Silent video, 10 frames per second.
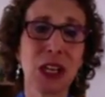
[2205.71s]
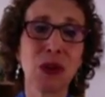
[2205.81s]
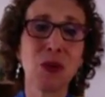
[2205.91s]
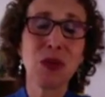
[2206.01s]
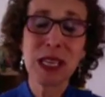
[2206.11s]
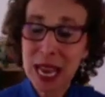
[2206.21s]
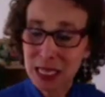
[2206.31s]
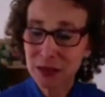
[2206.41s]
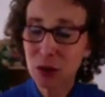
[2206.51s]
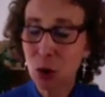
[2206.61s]
You know,
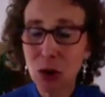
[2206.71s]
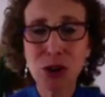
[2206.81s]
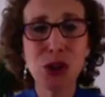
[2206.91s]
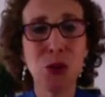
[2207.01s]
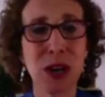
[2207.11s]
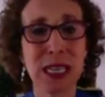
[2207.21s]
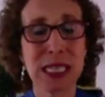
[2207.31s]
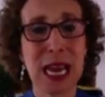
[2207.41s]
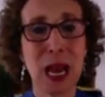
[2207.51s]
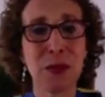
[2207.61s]
yes, of course you want it
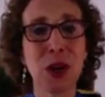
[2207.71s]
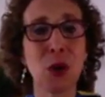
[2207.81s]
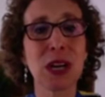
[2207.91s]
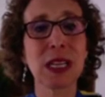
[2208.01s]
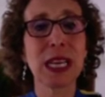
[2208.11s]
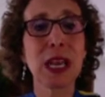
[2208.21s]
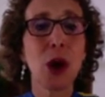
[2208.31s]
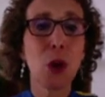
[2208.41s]
to happen quickly.